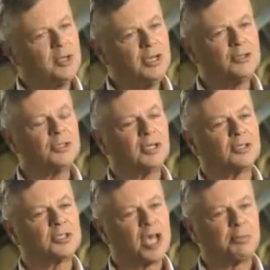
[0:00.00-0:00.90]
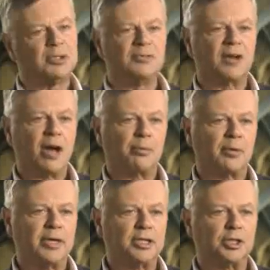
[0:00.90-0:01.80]
Here's an example of an
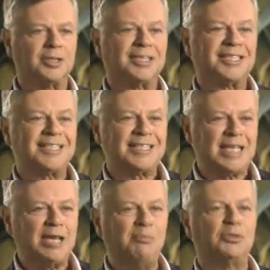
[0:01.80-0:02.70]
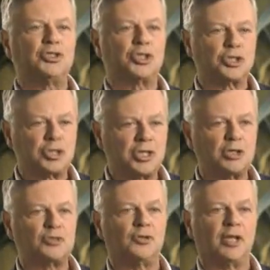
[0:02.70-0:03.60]
operation that seemed
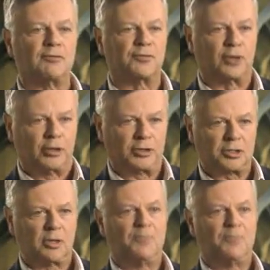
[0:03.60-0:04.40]
successful at first.